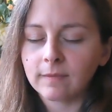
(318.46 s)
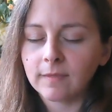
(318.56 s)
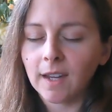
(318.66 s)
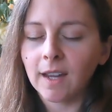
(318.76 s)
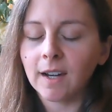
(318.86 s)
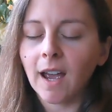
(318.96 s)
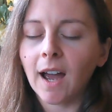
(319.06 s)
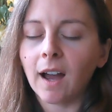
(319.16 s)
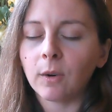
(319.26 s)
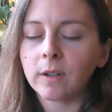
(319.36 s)
and
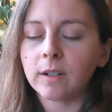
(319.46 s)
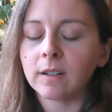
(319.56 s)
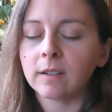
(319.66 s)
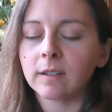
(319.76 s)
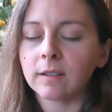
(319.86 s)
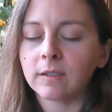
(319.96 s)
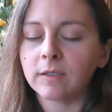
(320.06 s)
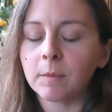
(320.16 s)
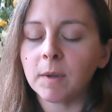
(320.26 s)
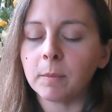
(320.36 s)
out
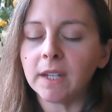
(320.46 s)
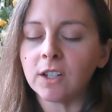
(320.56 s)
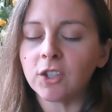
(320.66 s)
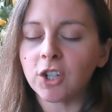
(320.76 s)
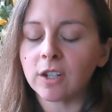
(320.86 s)
from the beach.